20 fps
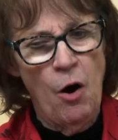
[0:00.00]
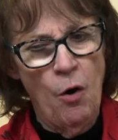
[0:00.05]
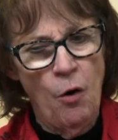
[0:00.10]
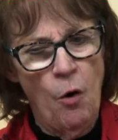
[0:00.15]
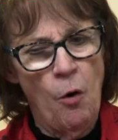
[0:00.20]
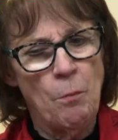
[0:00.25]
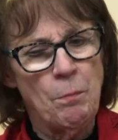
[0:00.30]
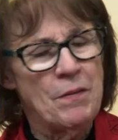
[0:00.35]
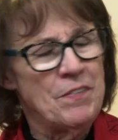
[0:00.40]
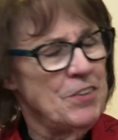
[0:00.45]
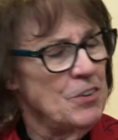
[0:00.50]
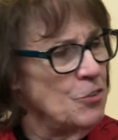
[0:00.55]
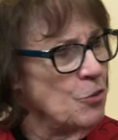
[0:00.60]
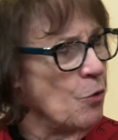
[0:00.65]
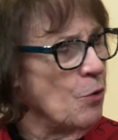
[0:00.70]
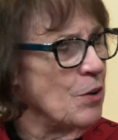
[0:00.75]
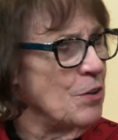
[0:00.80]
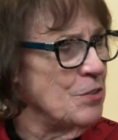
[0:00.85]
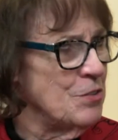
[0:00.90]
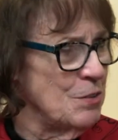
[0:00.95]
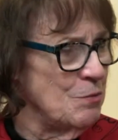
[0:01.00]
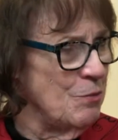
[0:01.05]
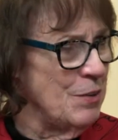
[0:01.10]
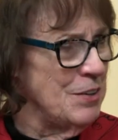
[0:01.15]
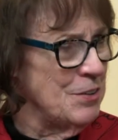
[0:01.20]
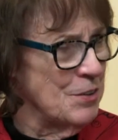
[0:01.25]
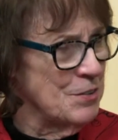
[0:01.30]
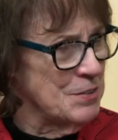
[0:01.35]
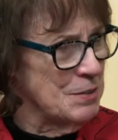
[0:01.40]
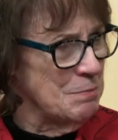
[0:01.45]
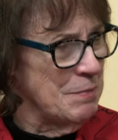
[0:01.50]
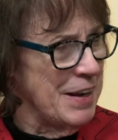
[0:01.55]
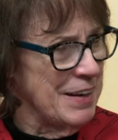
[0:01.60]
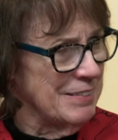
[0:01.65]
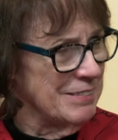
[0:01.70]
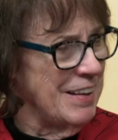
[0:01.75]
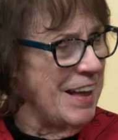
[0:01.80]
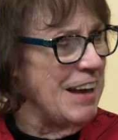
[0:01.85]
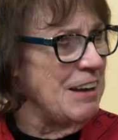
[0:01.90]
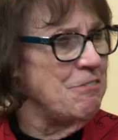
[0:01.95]
open the doors and windows and make
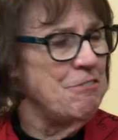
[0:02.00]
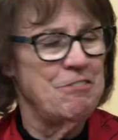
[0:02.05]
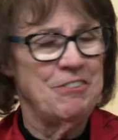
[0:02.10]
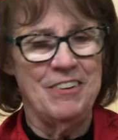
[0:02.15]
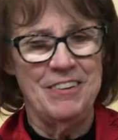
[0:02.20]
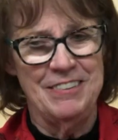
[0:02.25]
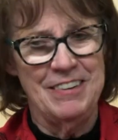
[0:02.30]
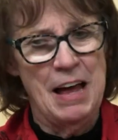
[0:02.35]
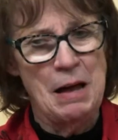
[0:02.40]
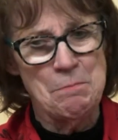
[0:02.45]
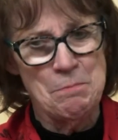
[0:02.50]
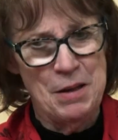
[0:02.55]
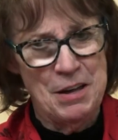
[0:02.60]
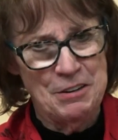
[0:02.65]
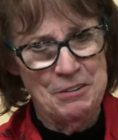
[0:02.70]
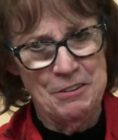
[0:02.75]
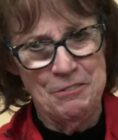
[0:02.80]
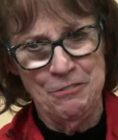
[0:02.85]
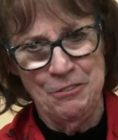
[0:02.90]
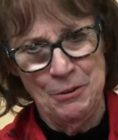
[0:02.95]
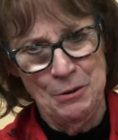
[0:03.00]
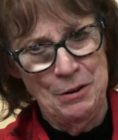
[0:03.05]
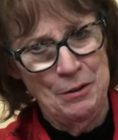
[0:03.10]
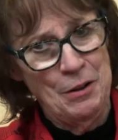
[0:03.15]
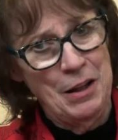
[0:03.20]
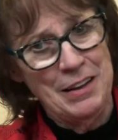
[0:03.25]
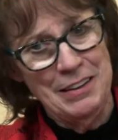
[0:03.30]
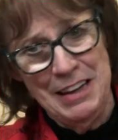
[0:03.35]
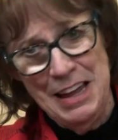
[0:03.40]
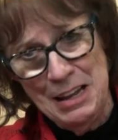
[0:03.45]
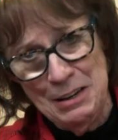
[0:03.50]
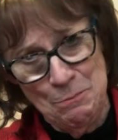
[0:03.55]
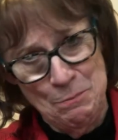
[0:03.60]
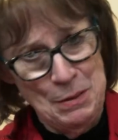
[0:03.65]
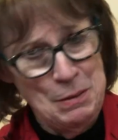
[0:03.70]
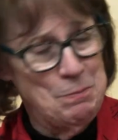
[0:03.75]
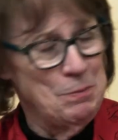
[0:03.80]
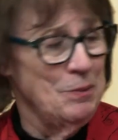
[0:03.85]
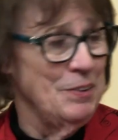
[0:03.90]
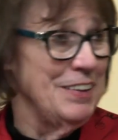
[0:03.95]
life a lot better for a lot of
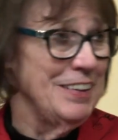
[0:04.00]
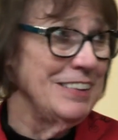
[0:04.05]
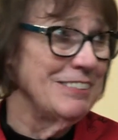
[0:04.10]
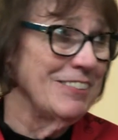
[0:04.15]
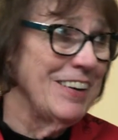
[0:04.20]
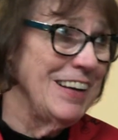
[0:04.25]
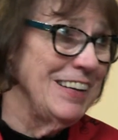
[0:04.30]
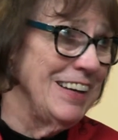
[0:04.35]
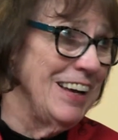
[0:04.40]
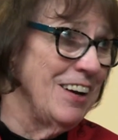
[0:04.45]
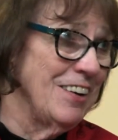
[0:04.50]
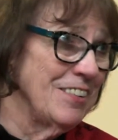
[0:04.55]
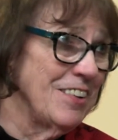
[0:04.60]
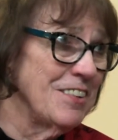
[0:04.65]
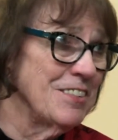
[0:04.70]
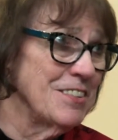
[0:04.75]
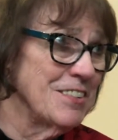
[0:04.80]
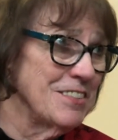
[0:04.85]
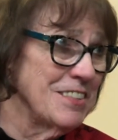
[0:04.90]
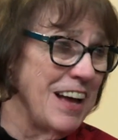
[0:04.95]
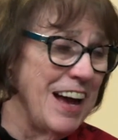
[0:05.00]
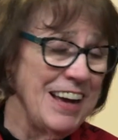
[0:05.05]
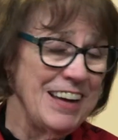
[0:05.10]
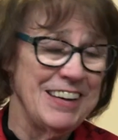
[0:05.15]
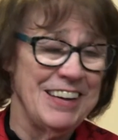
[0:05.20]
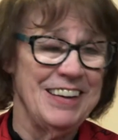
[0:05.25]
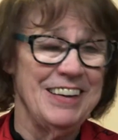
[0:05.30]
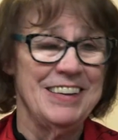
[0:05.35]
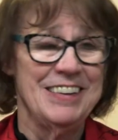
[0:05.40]
people in it right now in our society.